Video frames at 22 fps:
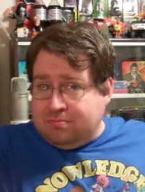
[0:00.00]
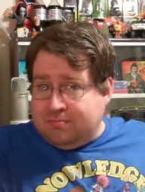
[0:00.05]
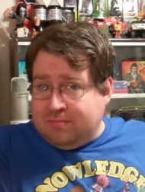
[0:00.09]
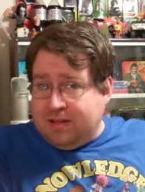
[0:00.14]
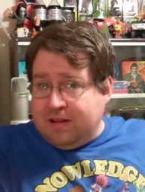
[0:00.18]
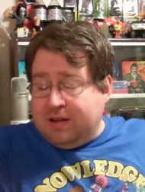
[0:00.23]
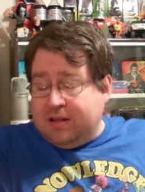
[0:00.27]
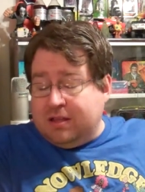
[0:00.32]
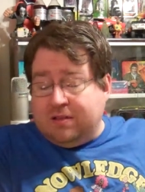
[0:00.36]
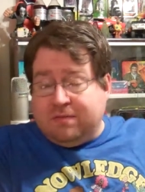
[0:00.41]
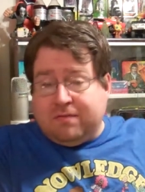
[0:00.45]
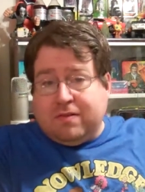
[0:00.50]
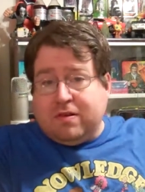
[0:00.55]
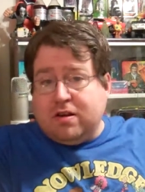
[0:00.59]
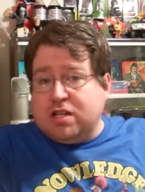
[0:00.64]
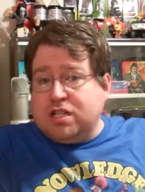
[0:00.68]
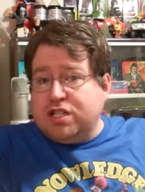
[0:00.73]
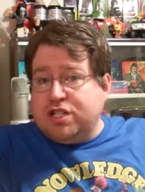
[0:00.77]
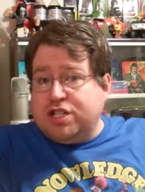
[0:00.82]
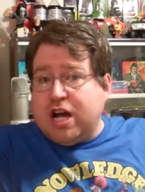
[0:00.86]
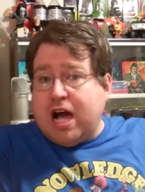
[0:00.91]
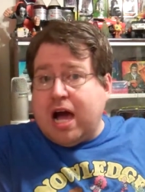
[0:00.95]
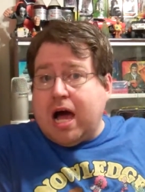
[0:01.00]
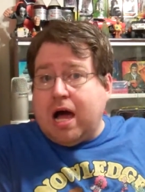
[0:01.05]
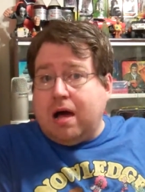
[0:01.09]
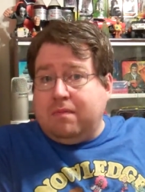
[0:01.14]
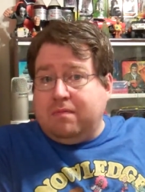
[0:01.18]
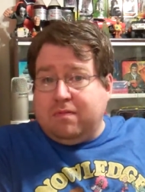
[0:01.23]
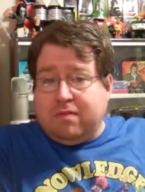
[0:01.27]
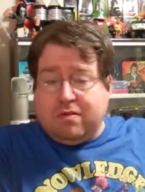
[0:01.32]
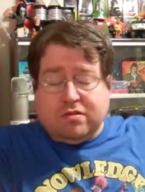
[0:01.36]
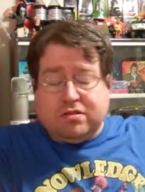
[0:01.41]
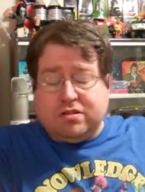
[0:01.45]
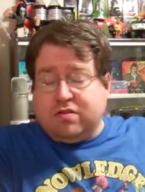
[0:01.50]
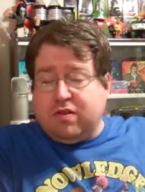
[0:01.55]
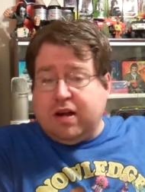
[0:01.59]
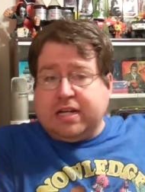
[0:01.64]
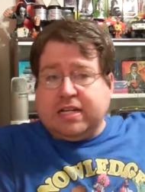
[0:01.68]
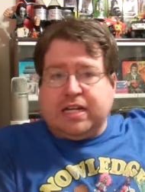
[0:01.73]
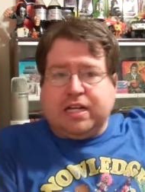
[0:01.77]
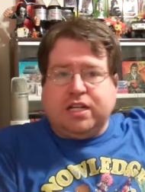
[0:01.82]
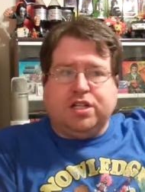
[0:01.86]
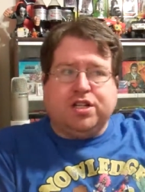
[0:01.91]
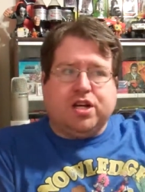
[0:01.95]
the, the first job, first
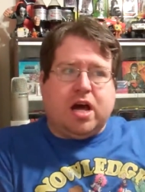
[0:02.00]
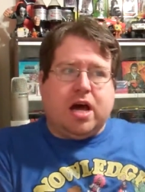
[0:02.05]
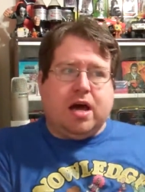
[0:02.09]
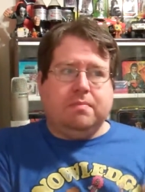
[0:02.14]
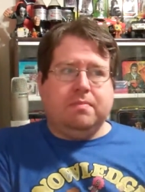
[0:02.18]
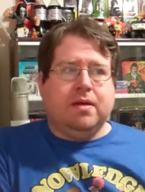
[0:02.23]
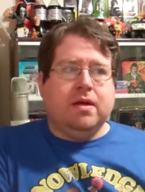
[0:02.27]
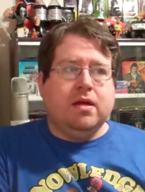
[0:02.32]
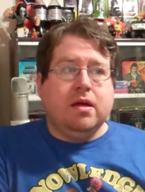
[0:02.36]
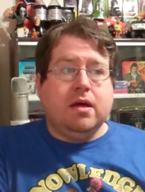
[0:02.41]
directing job.